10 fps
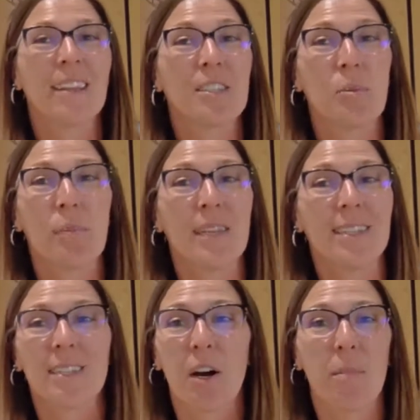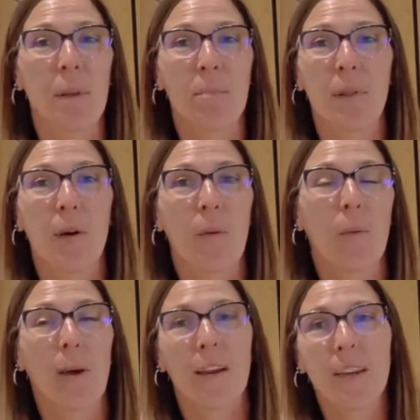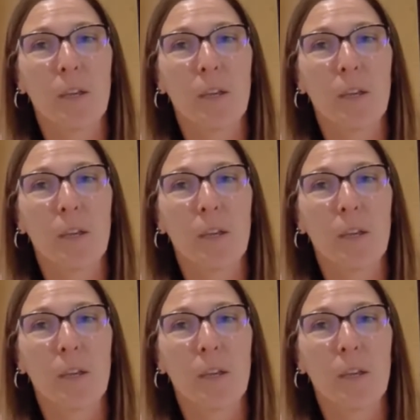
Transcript: So please comment below, where are